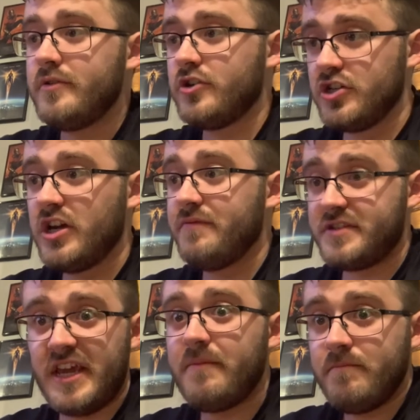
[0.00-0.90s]
Because,
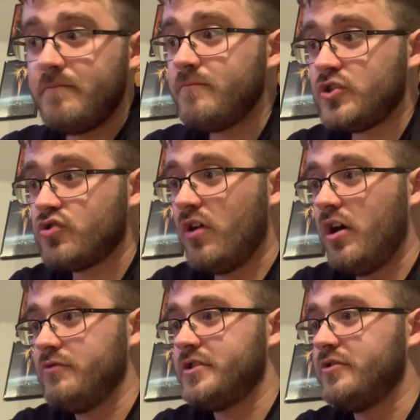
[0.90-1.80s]
obviously,
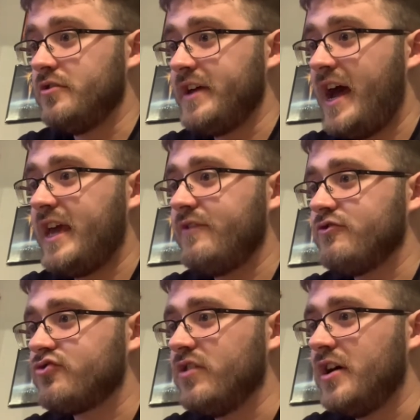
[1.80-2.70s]
Skrulls and all that,
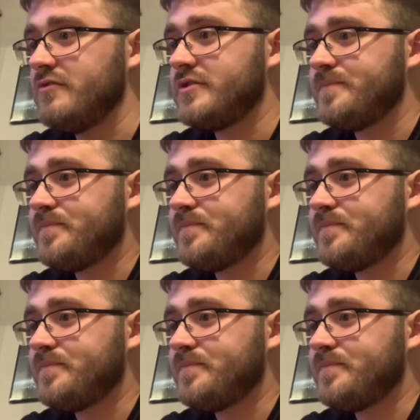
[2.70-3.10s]
evil Skrulls.